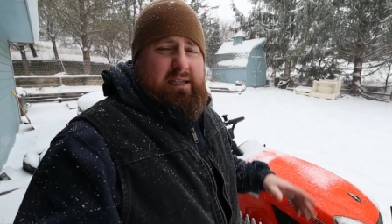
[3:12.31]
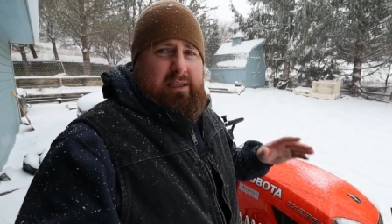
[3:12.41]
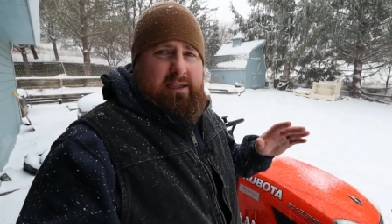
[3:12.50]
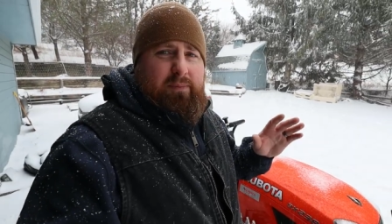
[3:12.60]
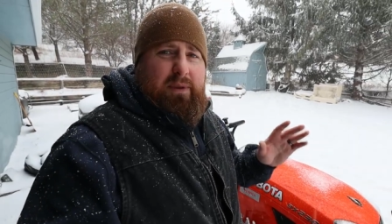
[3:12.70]

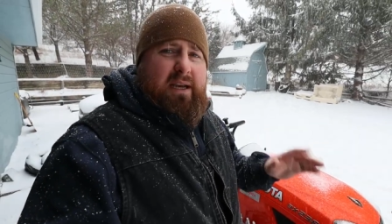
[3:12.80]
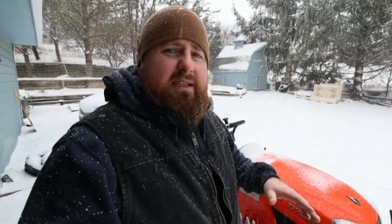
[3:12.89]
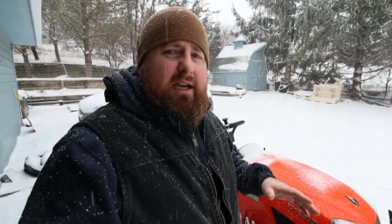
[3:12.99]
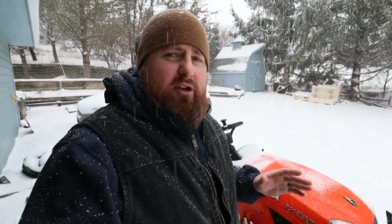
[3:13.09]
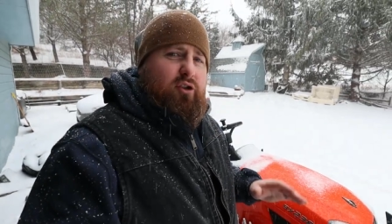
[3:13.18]
said some
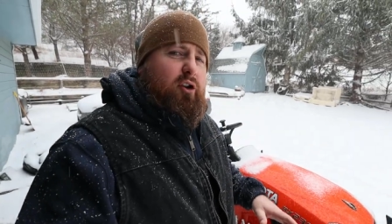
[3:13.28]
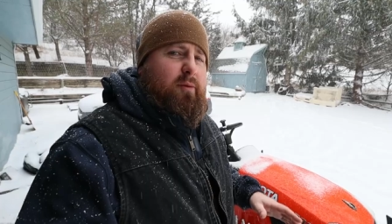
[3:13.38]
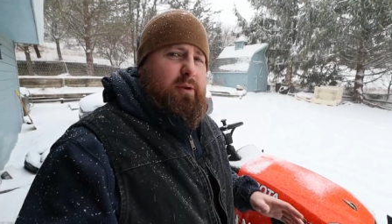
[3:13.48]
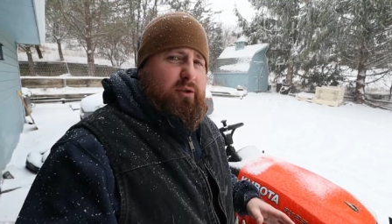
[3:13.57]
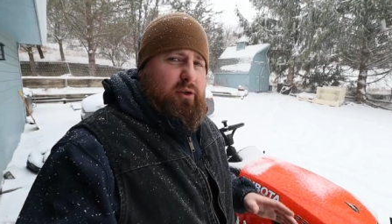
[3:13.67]
things that
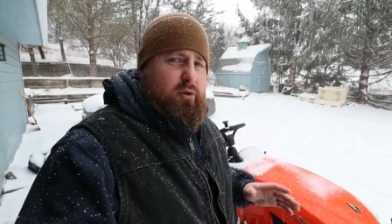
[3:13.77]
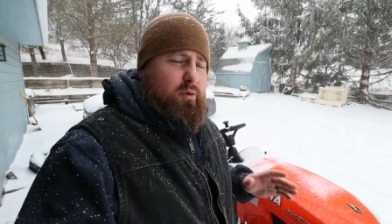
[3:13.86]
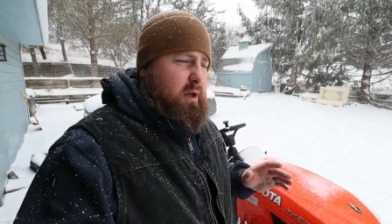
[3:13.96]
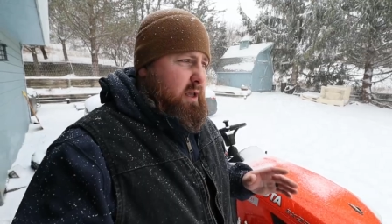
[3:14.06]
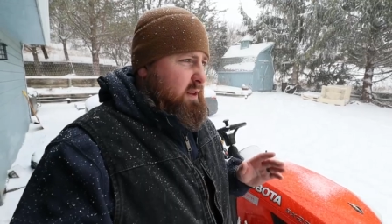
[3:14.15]
contribute
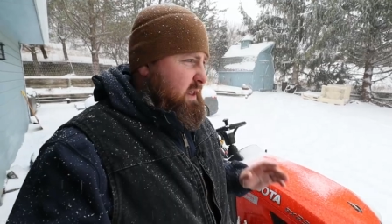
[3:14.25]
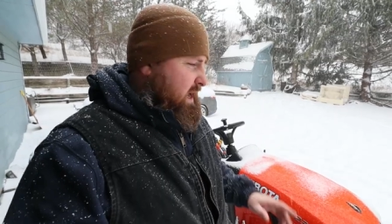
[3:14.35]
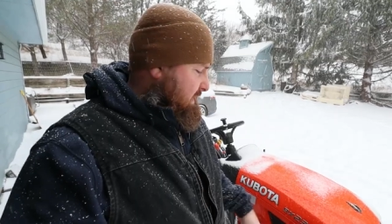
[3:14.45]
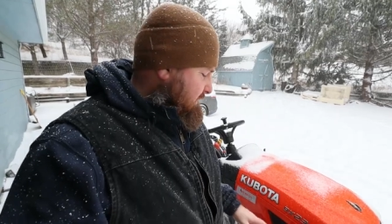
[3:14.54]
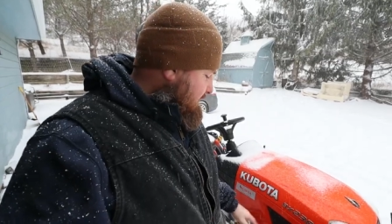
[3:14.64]
to
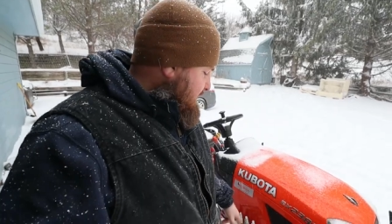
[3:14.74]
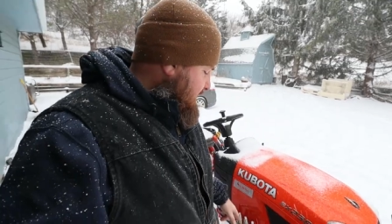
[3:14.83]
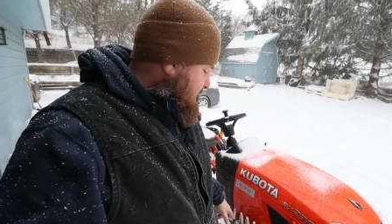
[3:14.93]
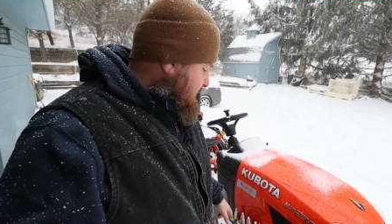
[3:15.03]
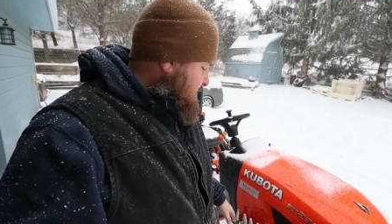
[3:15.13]
that
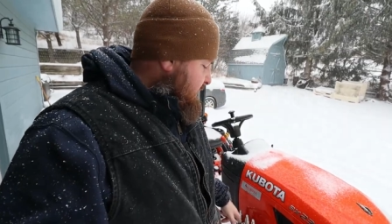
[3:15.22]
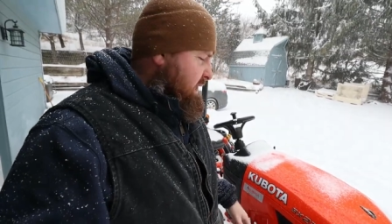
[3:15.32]
leak